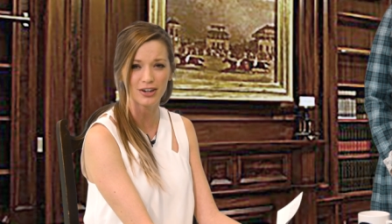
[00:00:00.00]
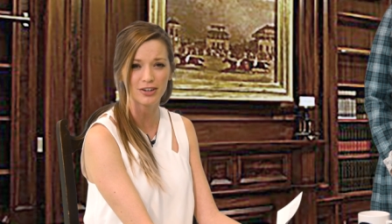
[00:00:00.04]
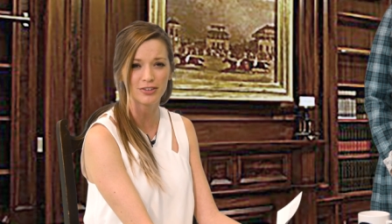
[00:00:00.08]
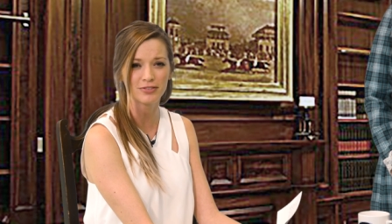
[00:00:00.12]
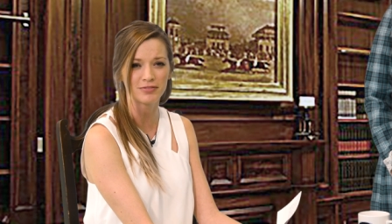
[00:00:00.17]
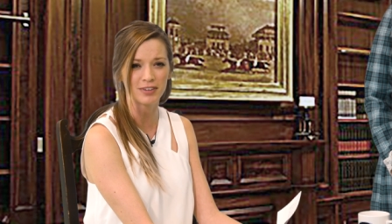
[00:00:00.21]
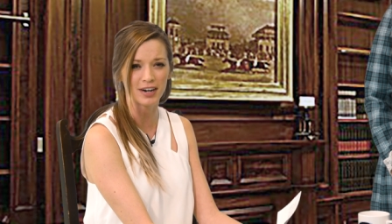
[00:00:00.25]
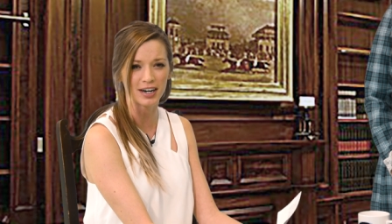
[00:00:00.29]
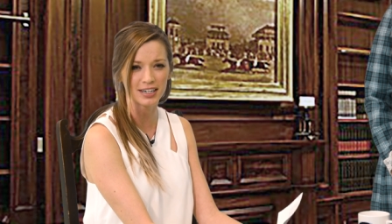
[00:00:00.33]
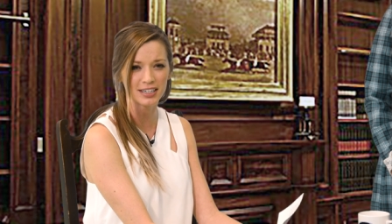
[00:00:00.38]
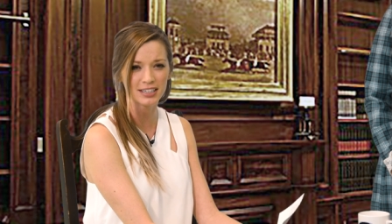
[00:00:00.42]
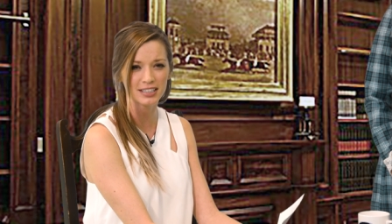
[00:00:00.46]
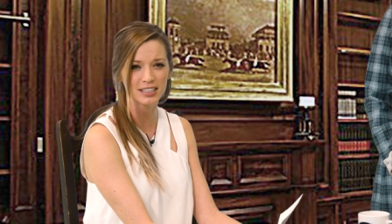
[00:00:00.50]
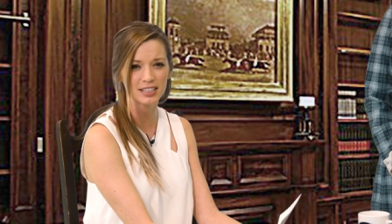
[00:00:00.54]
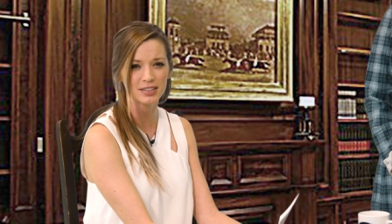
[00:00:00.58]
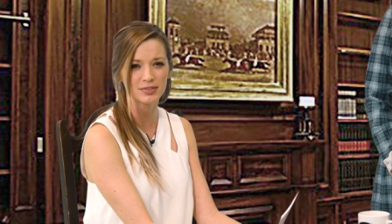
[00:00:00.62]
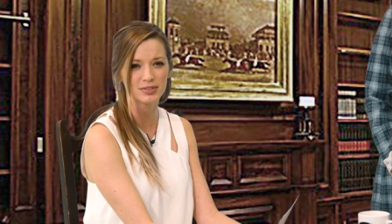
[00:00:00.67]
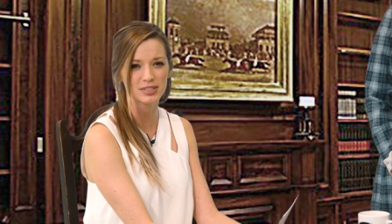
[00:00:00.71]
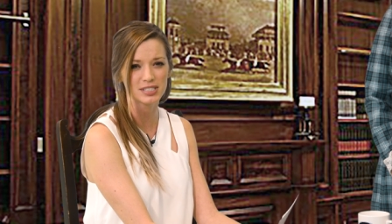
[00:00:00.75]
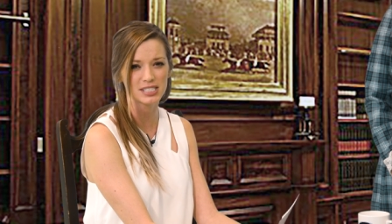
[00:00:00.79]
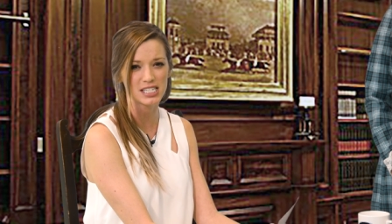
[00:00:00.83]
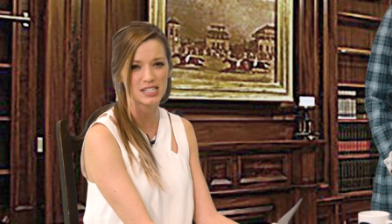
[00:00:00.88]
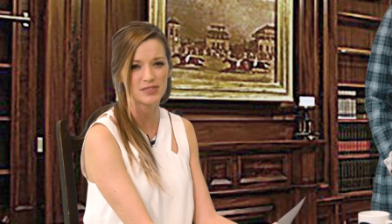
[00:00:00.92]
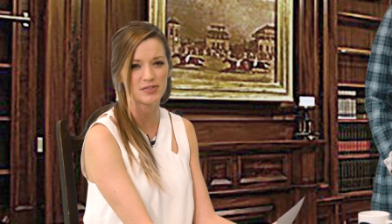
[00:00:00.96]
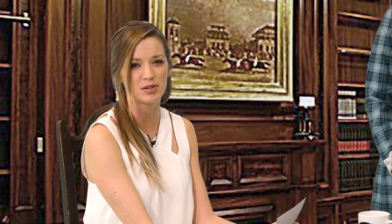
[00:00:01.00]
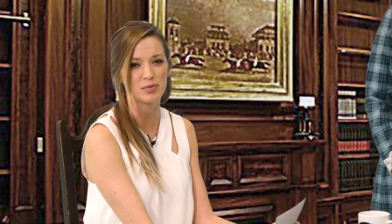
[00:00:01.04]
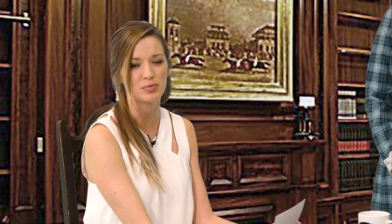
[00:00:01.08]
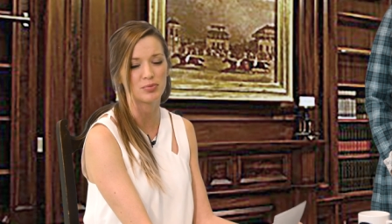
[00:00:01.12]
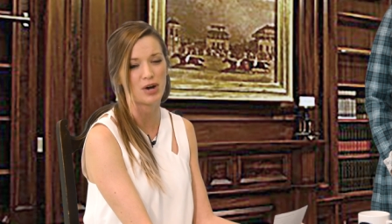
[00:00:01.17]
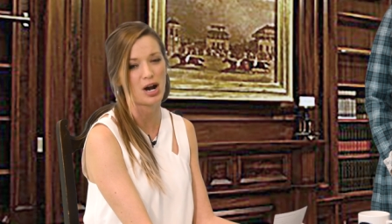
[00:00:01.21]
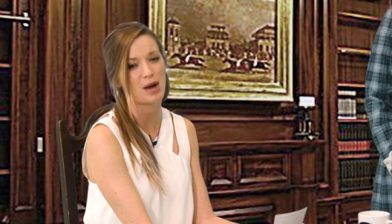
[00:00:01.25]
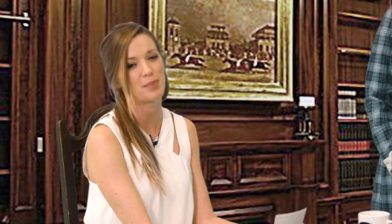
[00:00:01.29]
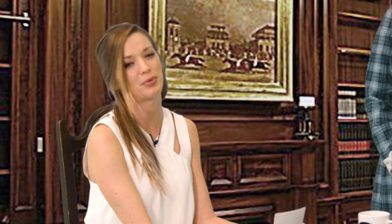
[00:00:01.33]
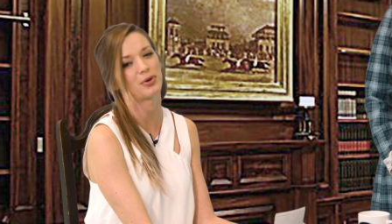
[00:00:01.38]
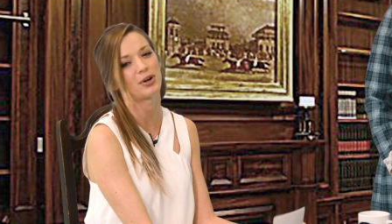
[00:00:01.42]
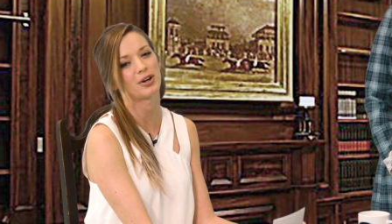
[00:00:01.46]
are finally receiving
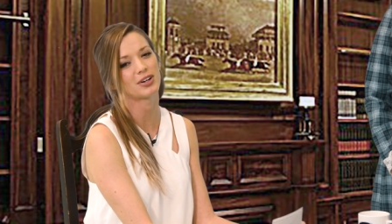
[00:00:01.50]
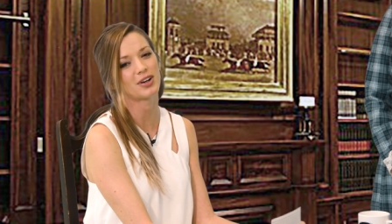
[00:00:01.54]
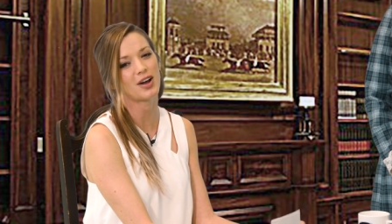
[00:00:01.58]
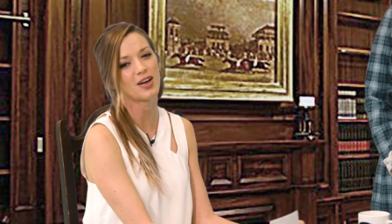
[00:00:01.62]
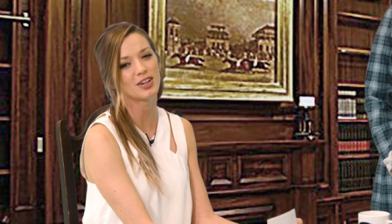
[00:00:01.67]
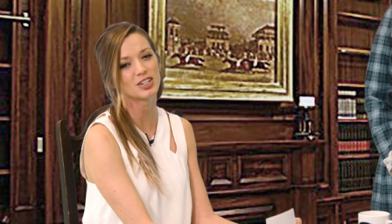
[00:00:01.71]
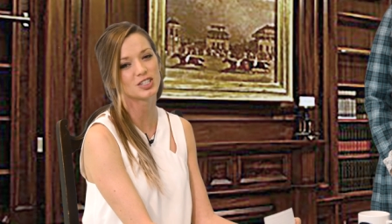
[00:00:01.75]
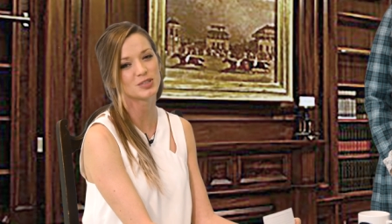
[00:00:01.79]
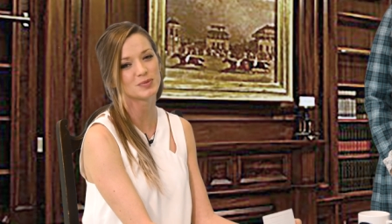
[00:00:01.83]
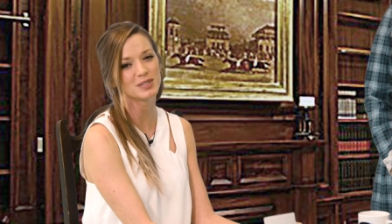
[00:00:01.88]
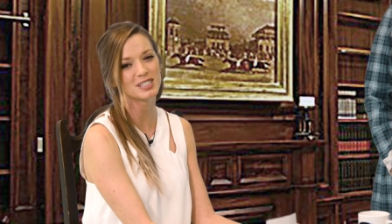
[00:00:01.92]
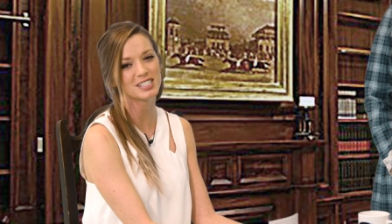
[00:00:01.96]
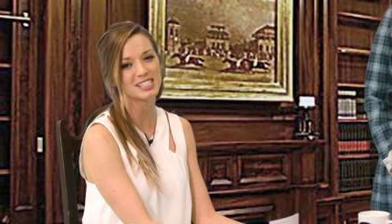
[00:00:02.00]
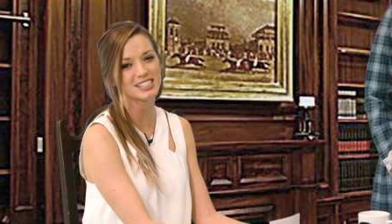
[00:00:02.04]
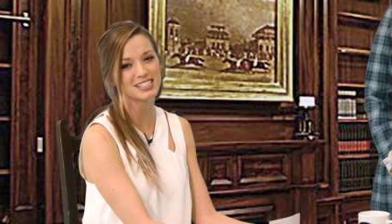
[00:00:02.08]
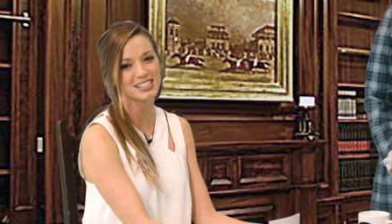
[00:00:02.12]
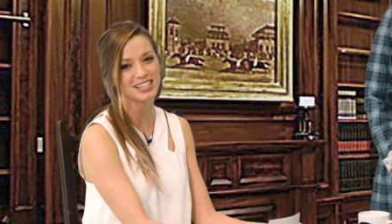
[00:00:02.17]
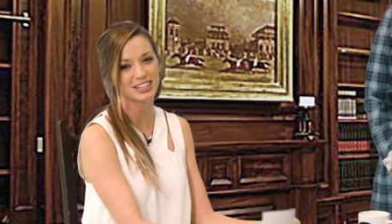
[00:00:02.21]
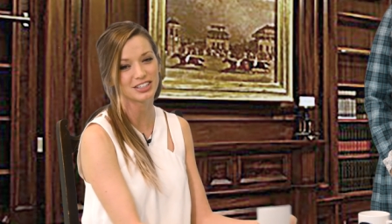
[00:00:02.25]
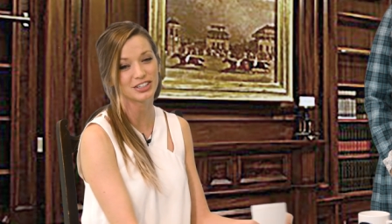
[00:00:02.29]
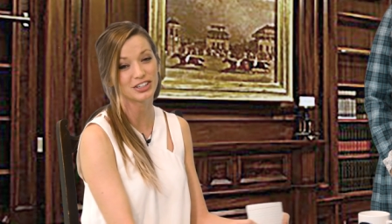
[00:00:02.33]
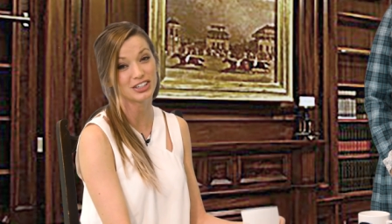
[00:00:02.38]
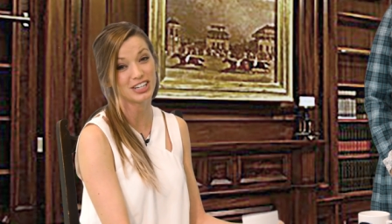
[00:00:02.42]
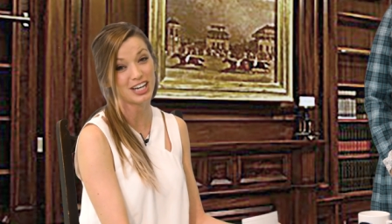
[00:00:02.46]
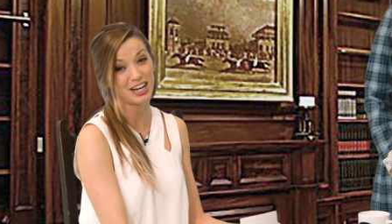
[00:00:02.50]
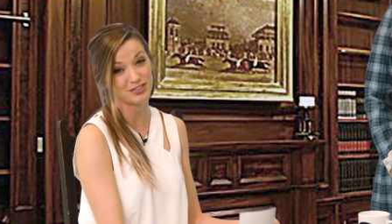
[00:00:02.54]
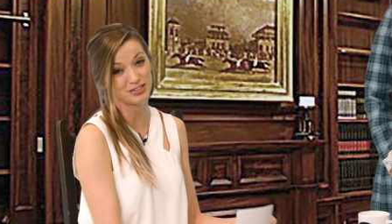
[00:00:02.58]
proper acknowledgments. And good